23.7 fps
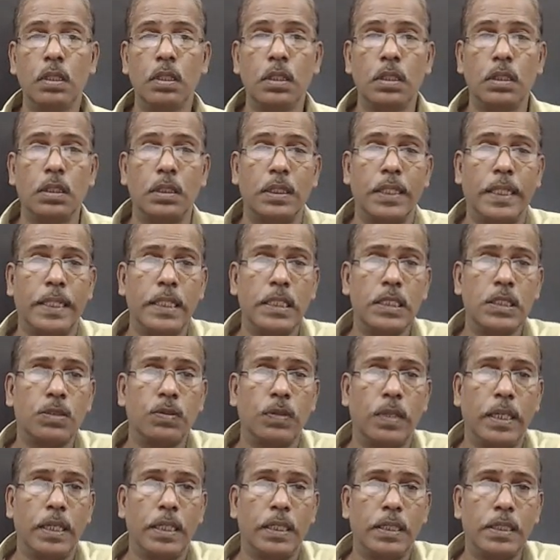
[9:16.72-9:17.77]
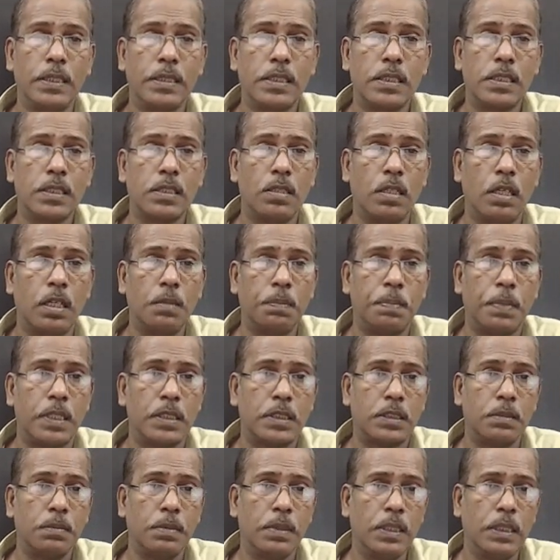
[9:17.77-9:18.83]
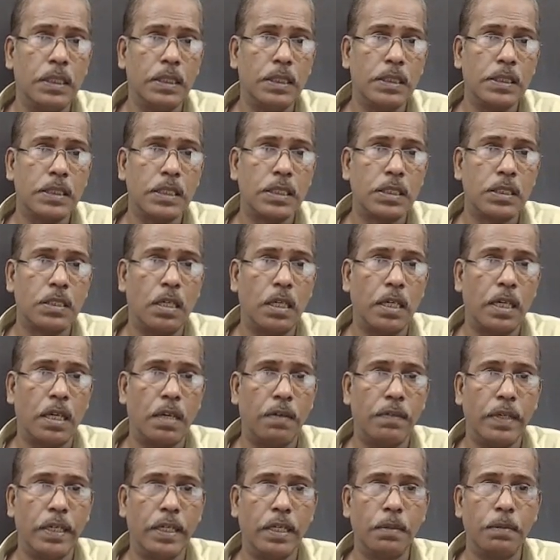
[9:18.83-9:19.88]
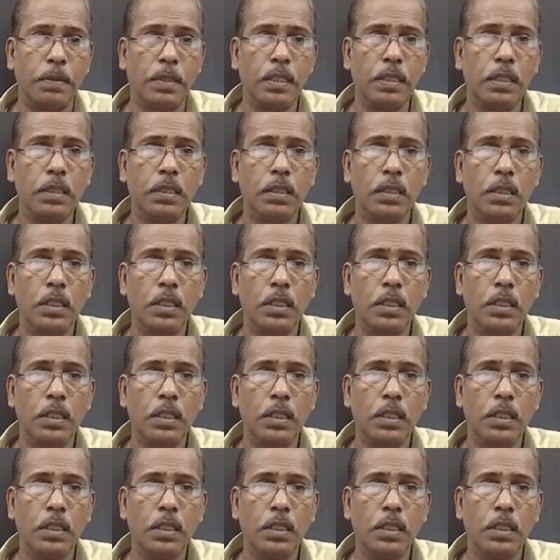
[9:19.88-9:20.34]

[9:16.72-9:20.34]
That is why this is not possible. This is not available.